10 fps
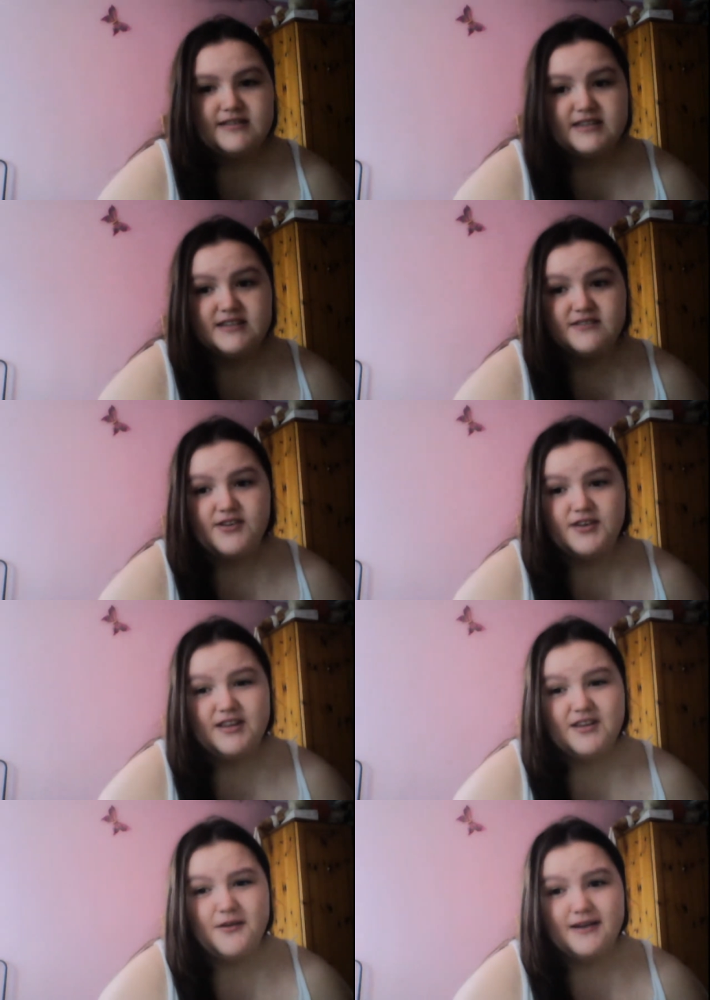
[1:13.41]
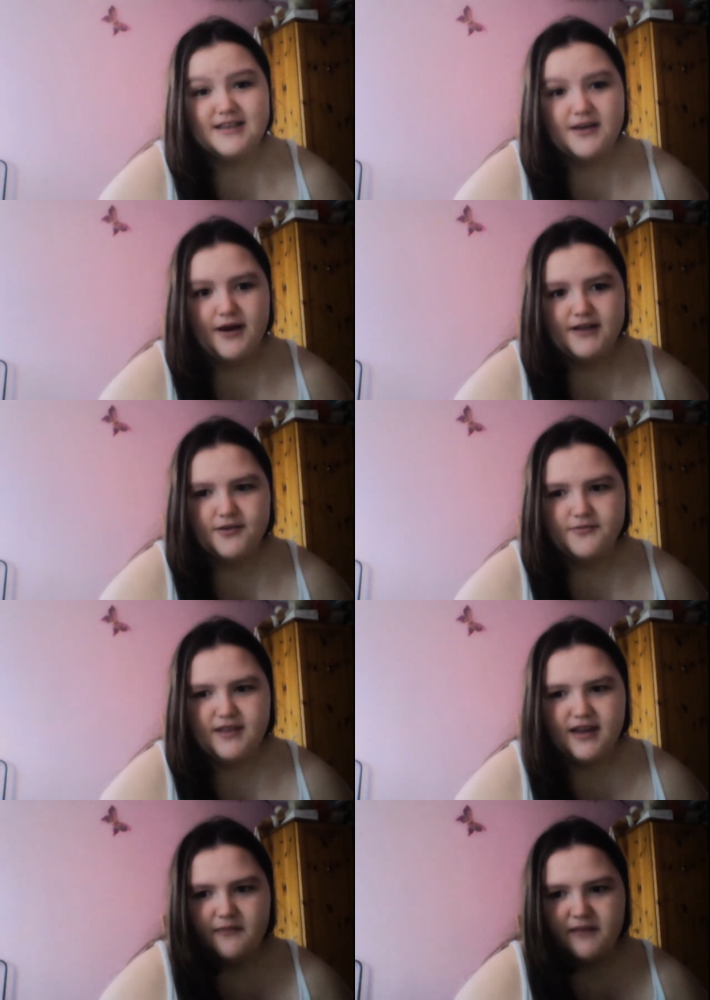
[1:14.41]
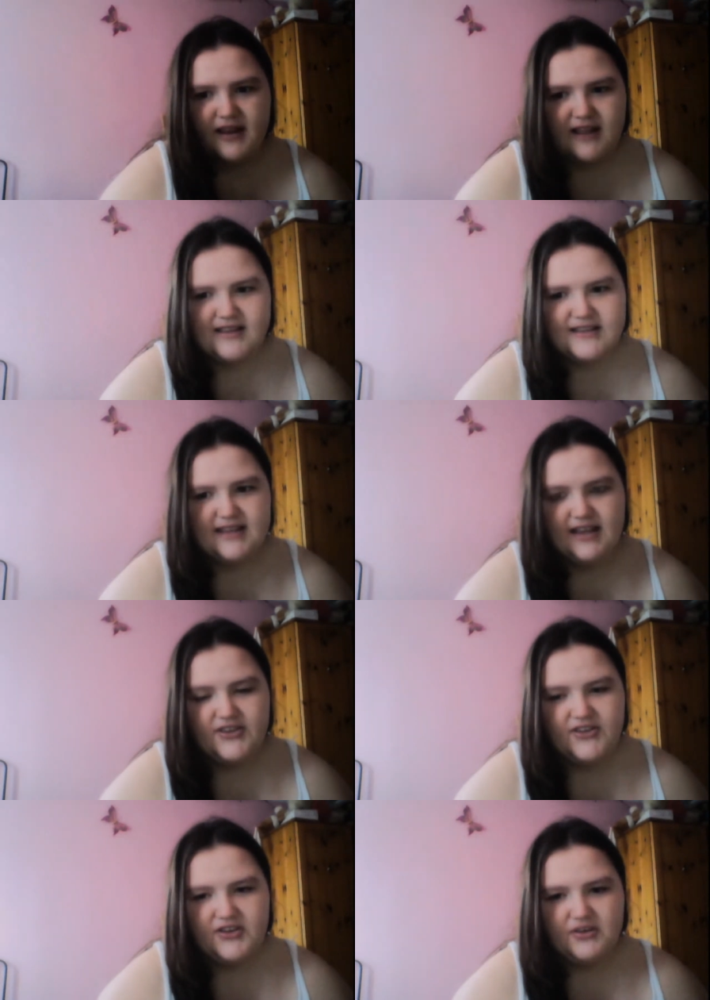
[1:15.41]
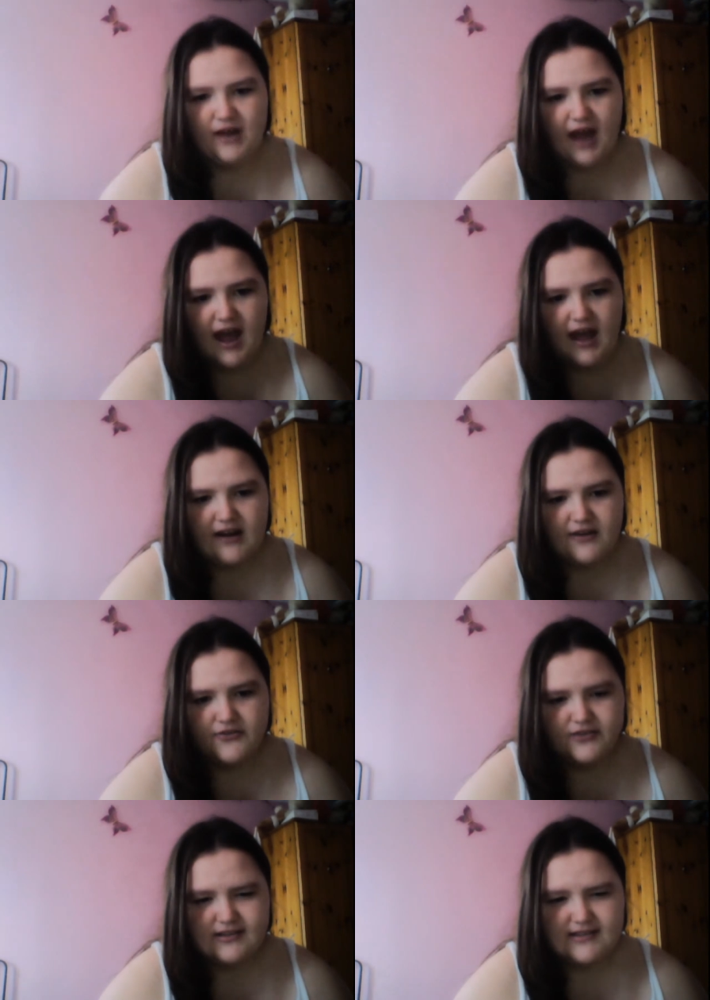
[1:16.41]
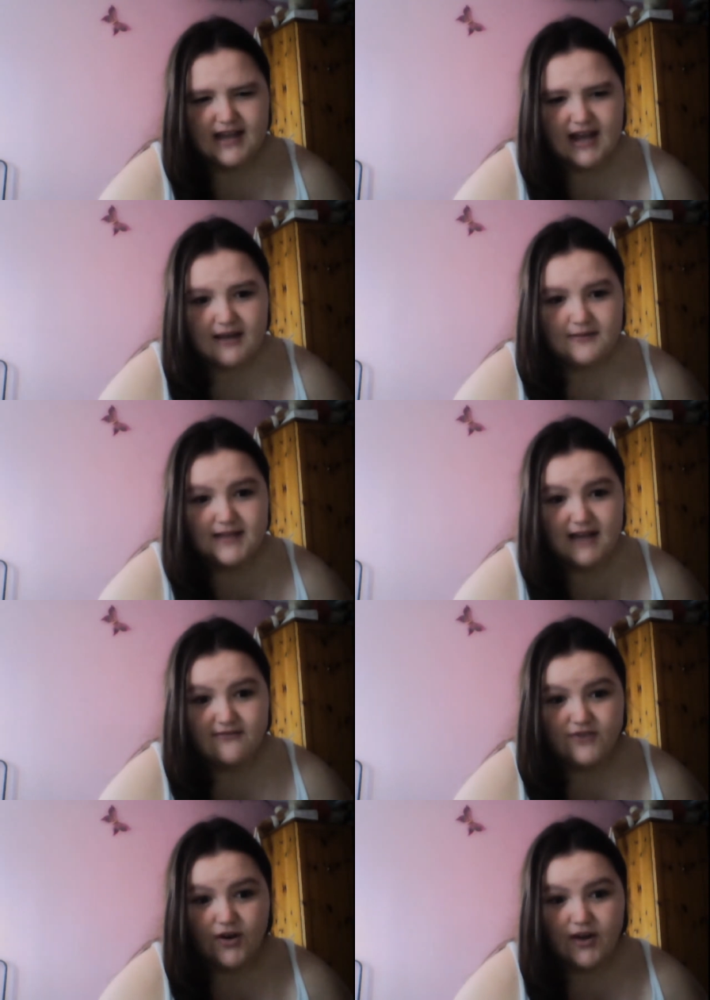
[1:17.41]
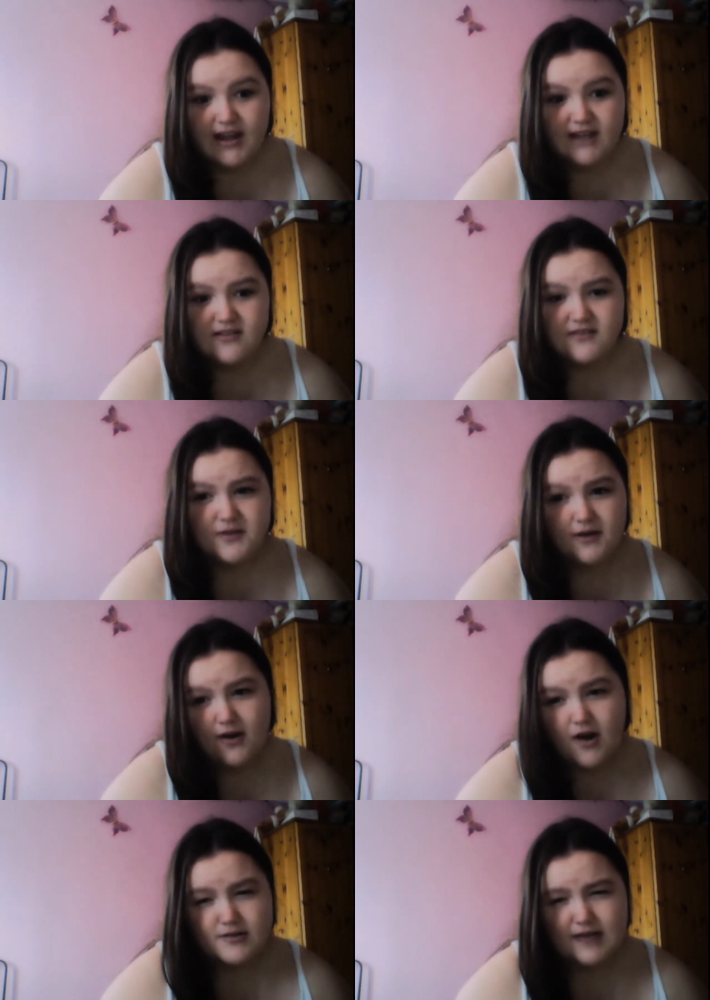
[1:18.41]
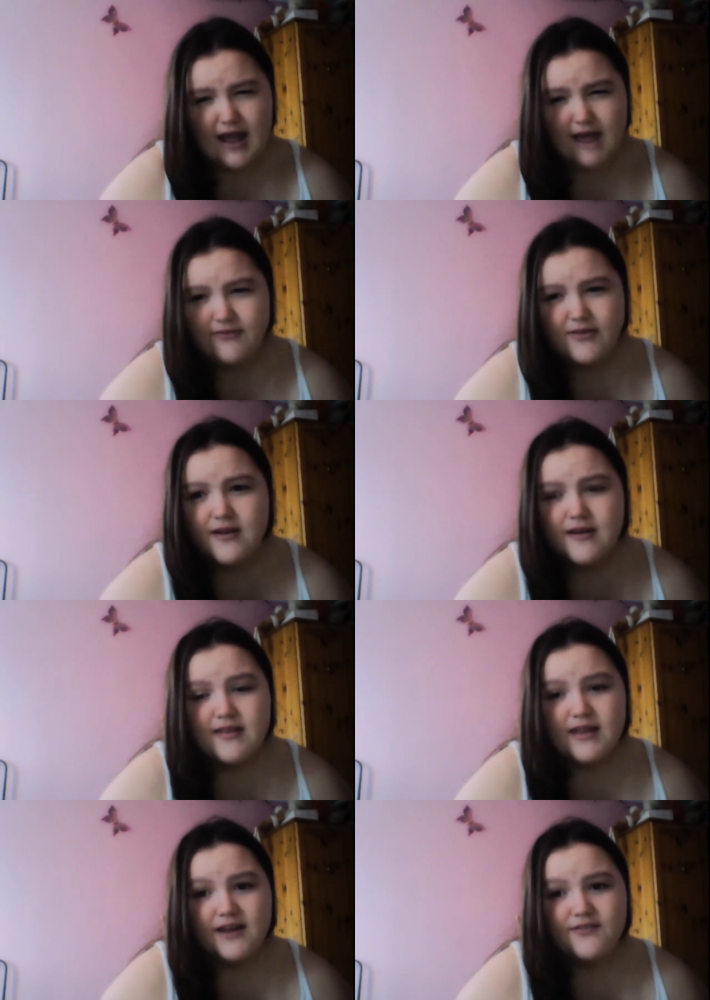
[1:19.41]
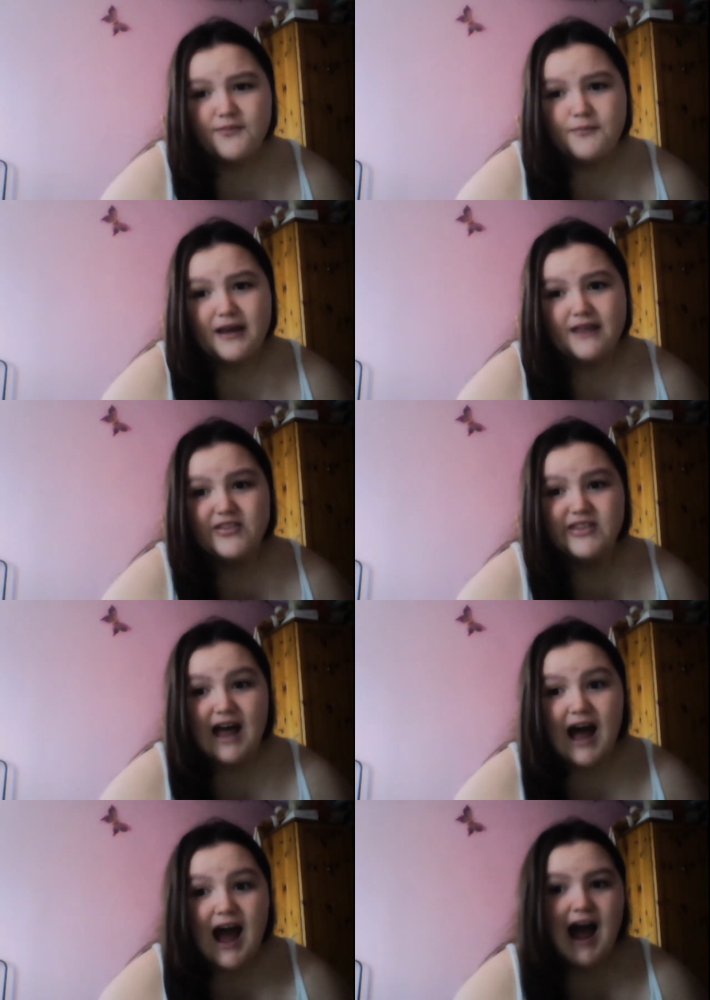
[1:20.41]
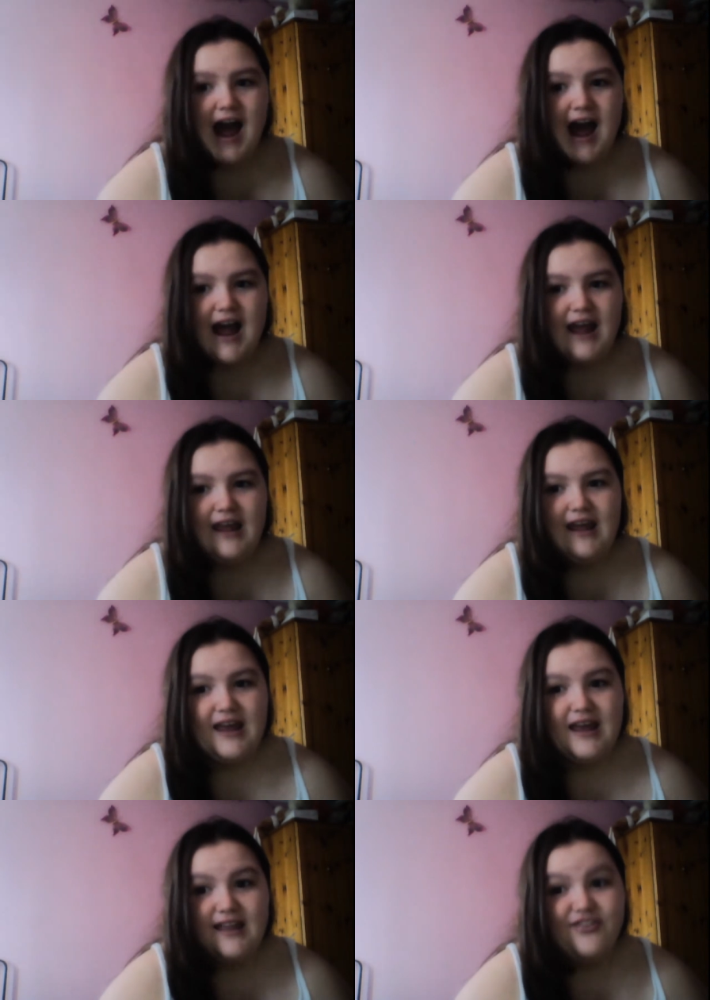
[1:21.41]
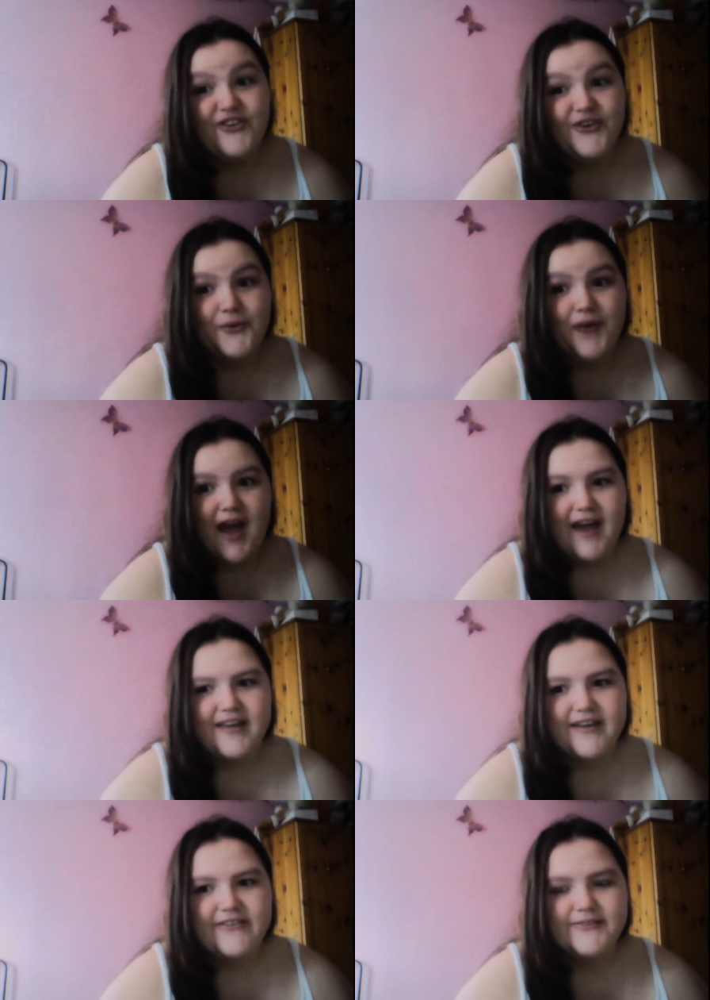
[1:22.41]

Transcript: These are only in the US, so I don't think it'd be like this in the UK. I know there's certain names that I've not heard of, so I can't hear, think of them being that high in the UK.